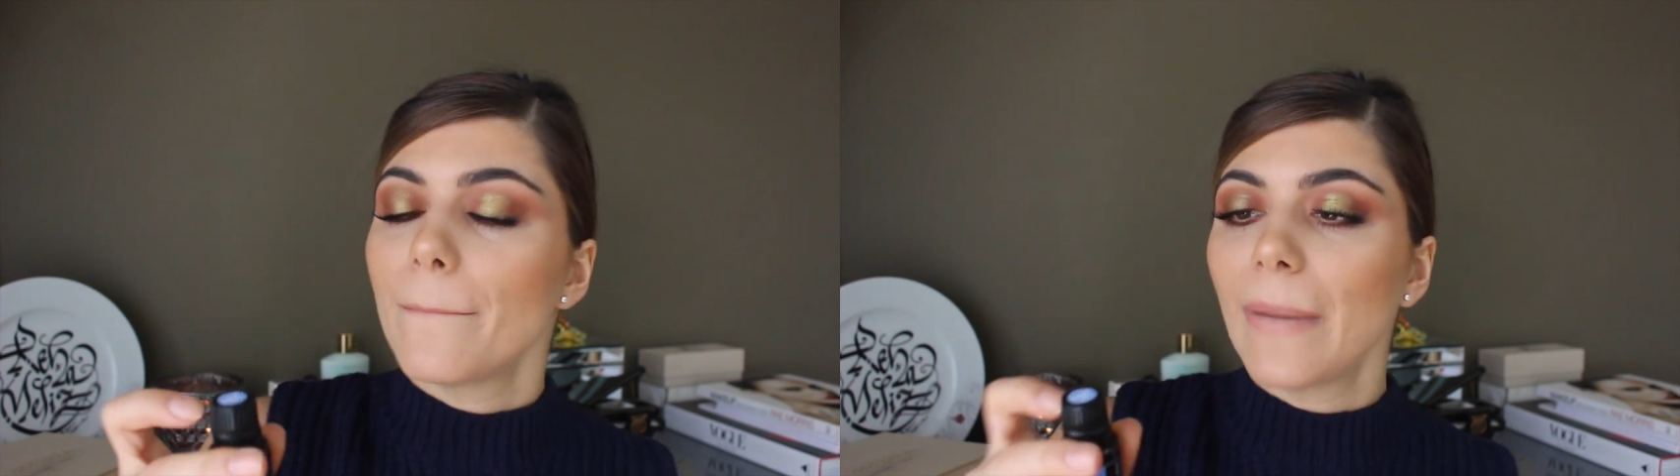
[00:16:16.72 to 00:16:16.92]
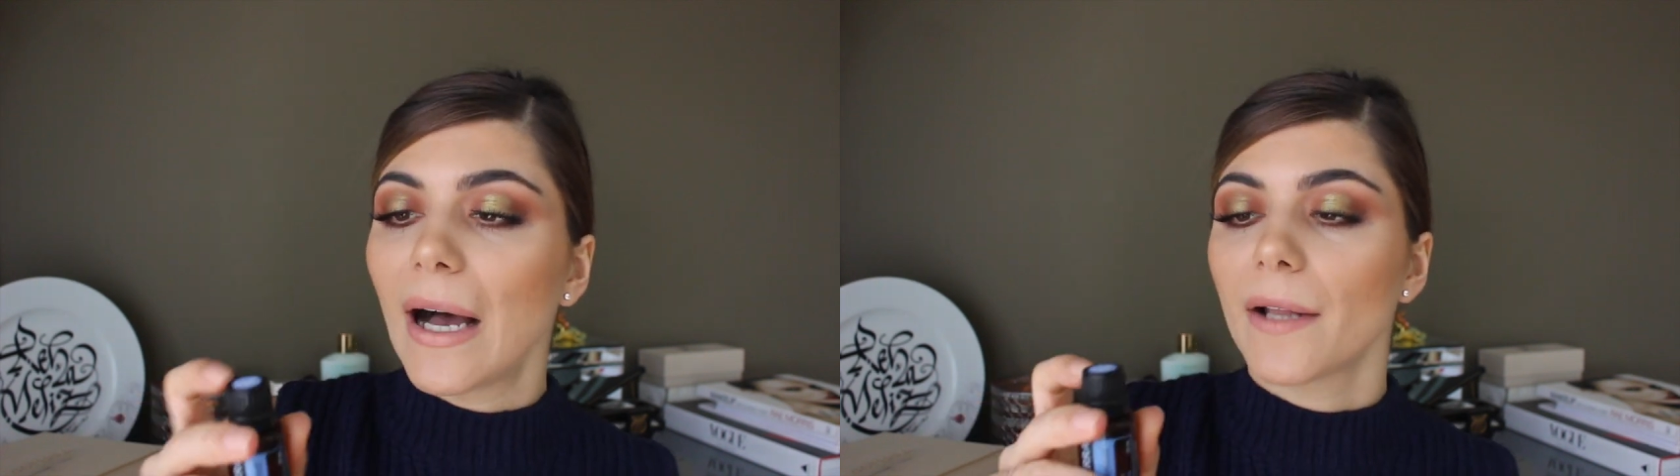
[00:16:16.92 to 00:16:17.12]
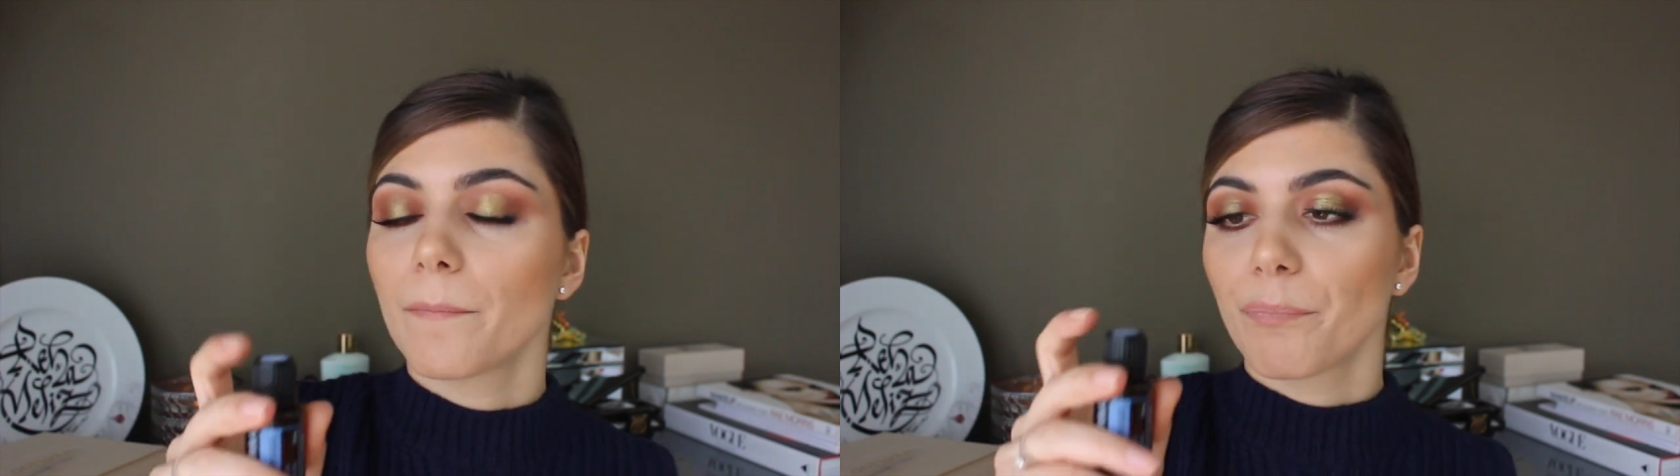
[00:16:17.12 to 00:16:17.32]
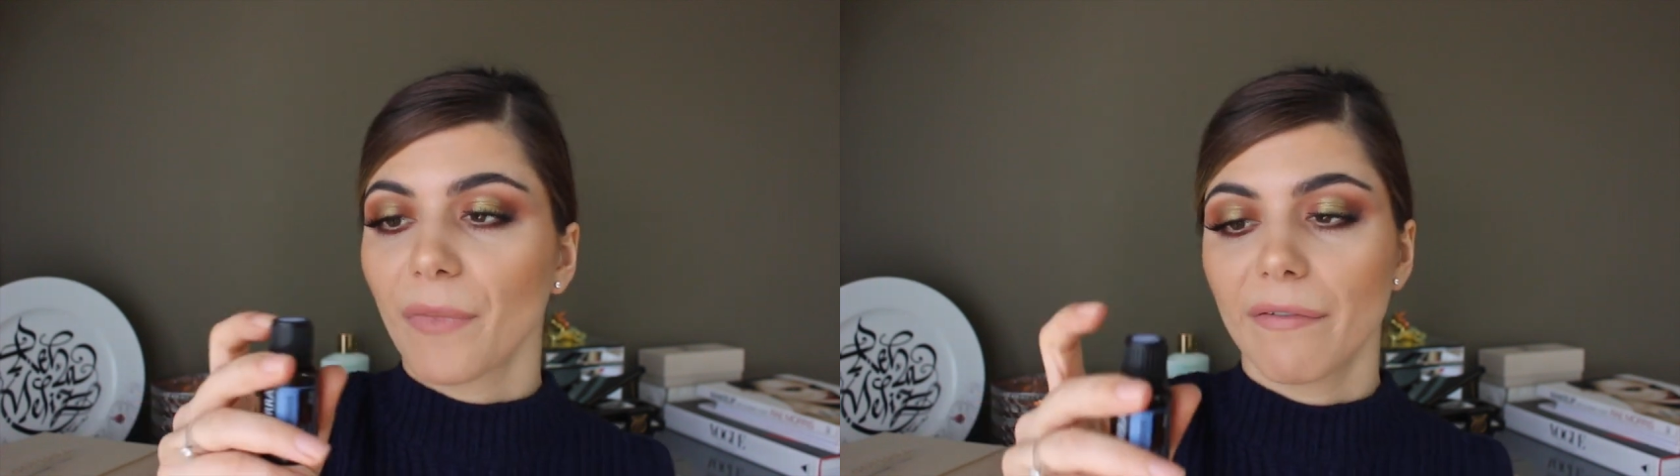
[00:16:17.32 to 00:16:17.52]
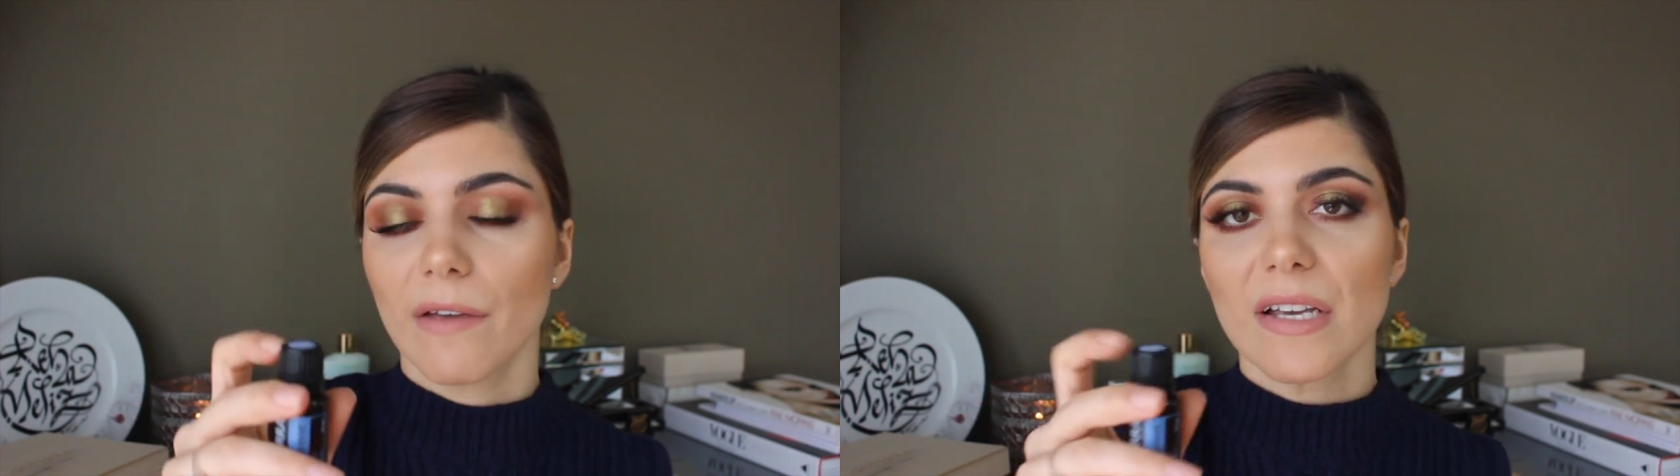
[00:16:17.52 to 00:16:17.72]
But
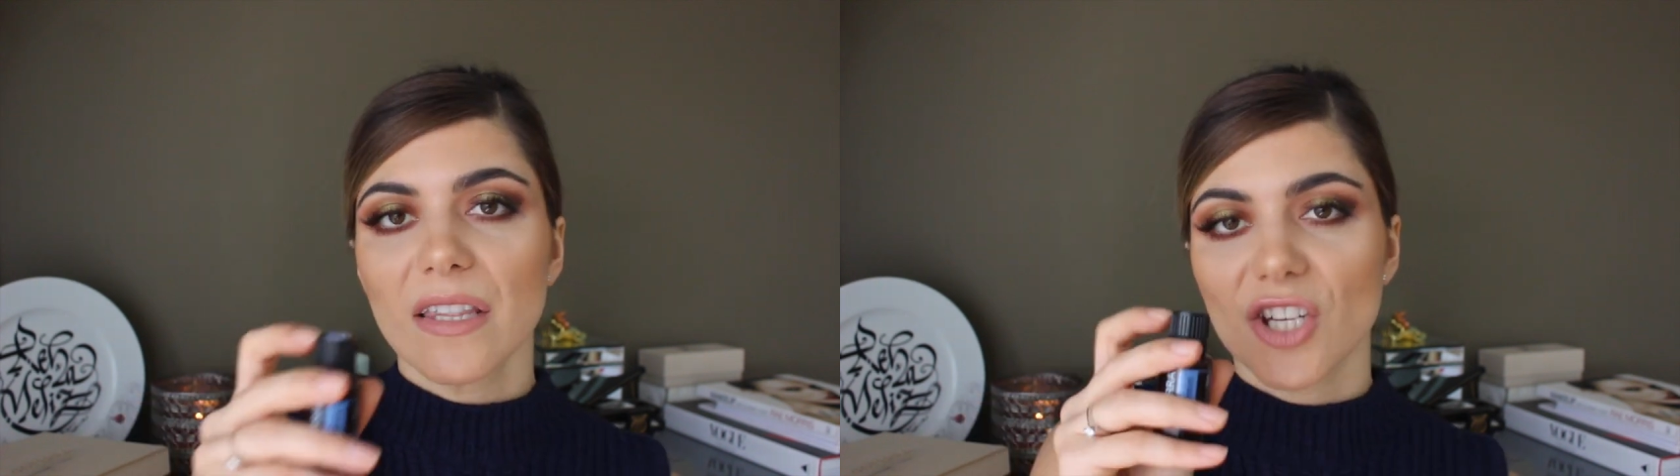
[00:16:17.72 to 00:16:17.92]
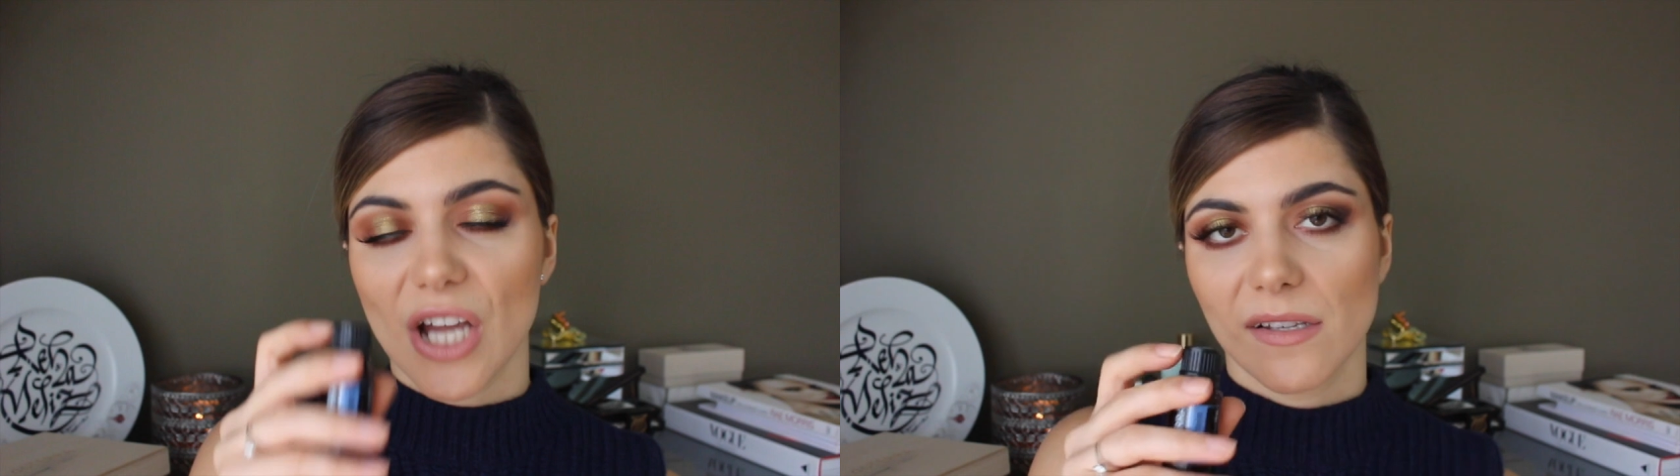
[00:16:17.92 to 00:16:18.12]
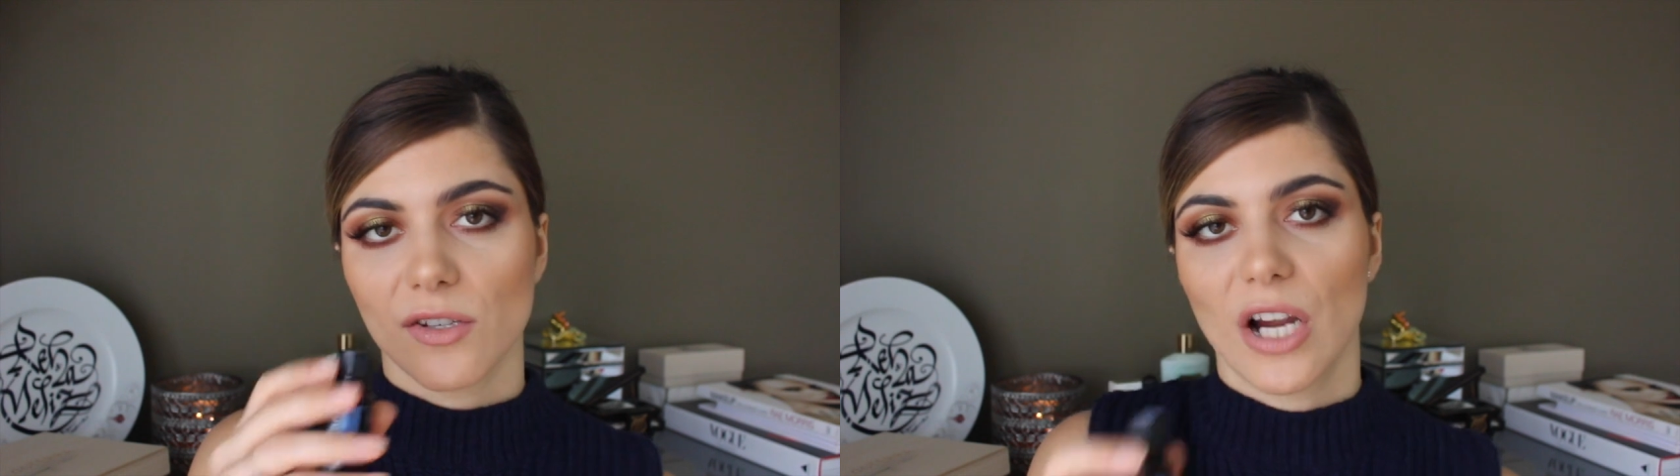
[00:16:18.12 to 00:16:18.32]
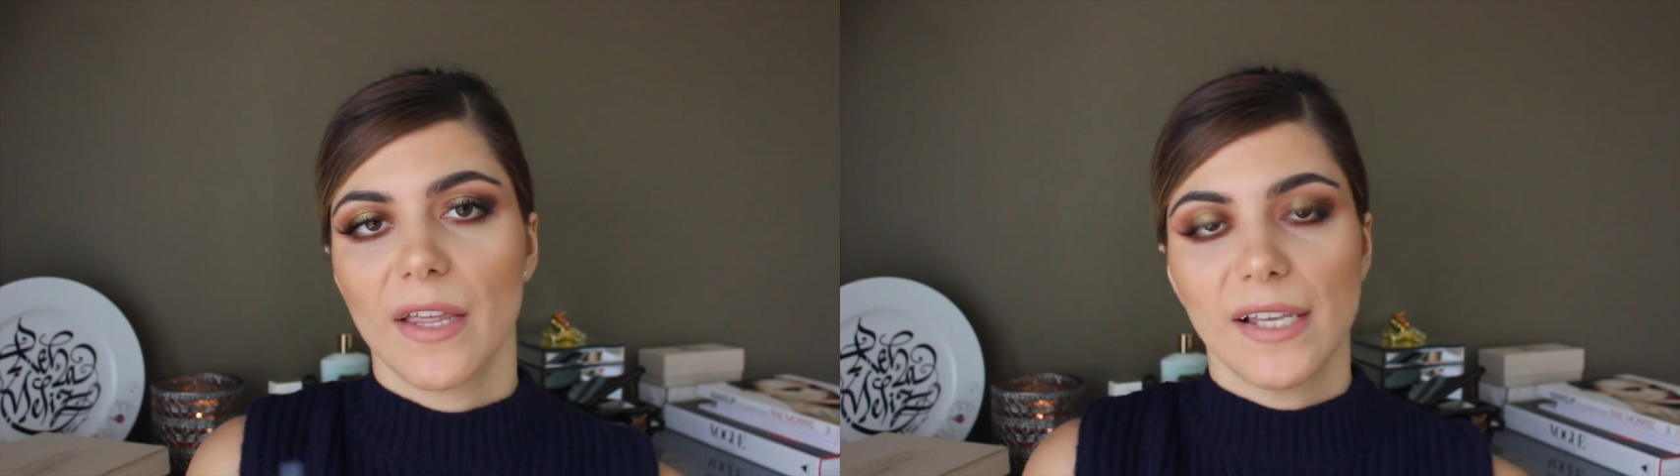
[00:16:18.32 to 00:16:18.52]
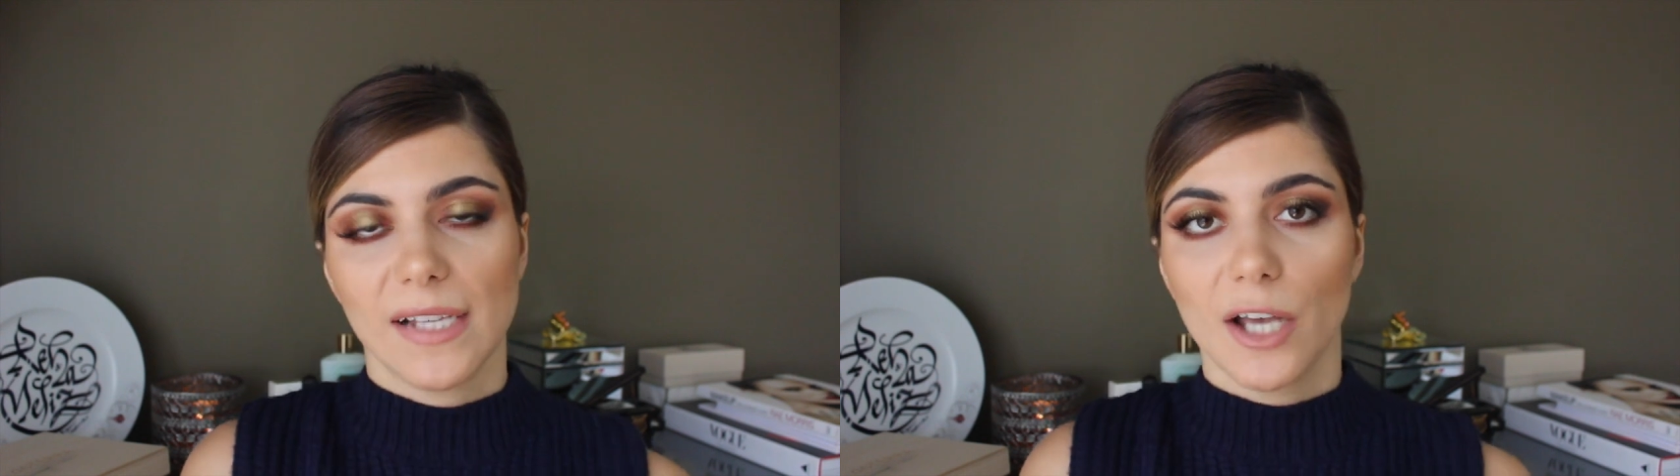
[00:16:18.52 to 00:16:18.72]
if you ever get the chance to try
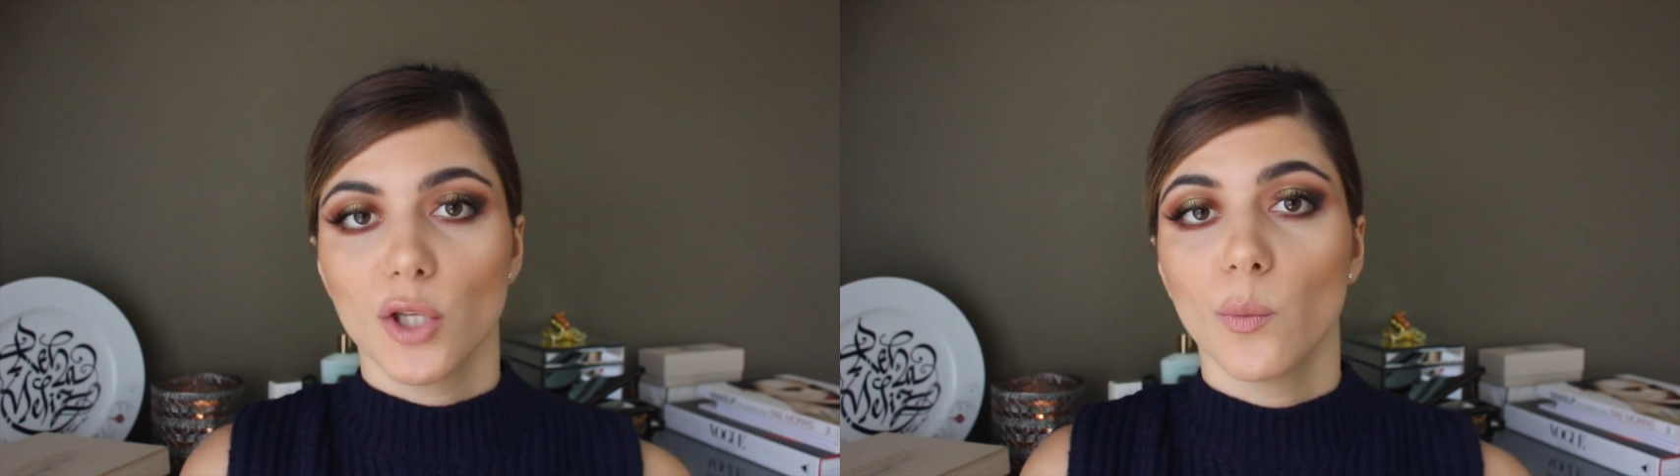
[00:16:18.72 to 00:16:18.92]
these out,